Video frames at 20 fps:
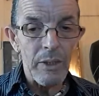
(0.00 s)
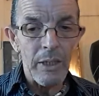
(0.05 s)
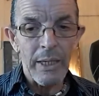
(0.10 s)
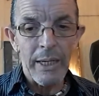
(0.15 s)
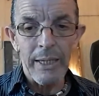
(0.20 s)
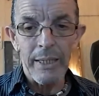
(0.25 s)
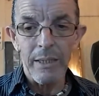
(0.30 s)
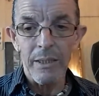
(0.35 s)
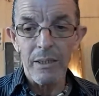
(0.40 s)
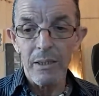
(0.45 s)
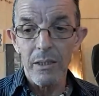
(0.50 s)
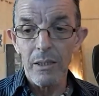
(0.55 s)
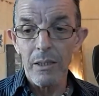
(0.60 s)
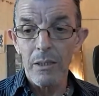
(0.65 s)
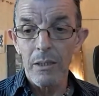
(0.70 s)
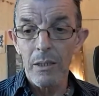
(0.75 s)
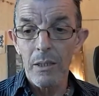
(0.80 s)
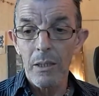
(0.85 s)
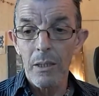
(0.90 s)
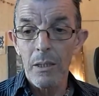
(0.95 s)
and
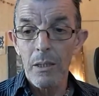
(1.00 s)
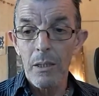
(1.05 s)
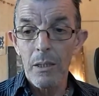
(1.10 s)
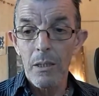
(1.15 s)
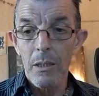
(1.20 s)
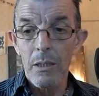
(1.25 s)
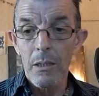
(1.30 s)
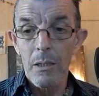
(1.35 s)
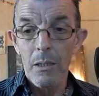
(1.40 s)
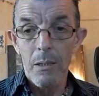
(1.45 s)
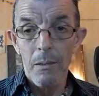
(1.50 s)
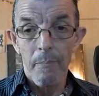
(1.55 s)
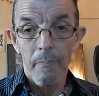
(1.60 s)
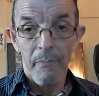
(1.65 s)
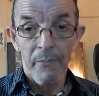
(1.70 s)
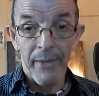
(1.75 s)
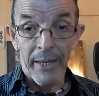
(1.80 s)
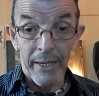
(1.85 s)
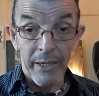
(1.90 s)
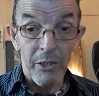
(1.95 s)

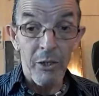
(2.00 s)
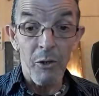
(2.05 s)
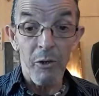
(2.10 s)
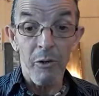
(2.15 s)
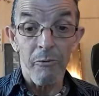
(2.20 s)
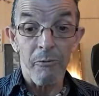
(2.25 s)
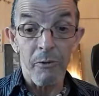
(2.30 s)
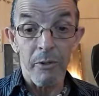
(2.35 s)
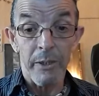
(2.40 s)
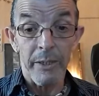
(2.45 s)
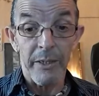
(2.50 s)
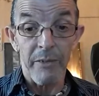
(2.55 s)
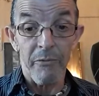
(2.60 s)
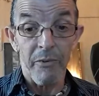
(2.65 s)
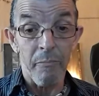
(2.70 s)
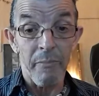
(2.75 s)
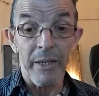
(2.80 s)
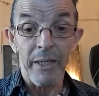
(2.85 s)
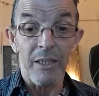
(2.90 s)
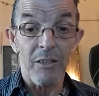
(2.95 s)
thank you for
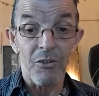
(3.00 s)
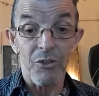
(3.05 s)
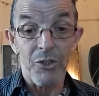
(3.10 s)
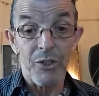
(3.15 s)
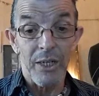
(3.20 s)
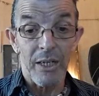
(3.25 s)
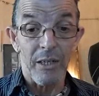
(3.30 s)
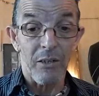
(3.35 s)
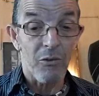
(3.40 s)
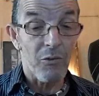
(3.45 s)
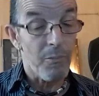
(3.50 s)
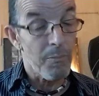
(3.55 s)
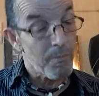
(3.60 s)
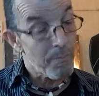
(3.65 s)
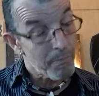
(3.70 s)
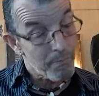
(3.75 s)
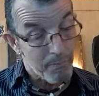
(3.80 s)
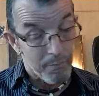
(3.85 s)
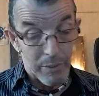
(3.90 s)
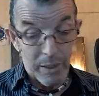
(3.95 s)
giving me this chance,
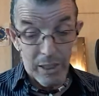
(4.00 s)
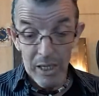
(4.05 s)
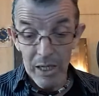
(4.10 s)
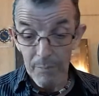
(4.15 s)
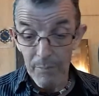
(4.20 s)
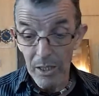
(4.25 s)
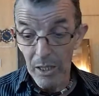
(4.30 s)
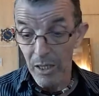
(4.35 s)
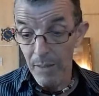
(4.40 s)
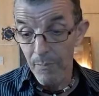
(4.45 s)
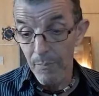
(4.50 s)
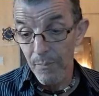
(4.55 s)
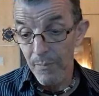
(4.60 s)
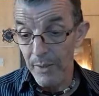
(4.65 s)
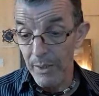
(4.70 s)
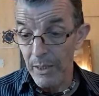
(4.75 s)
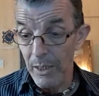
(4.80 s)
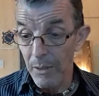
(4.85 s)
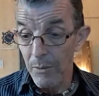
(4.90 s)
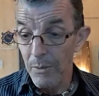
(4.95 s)
blah blah,
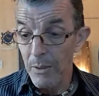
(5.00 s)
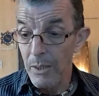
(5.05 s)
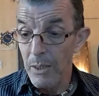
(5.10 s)
you know.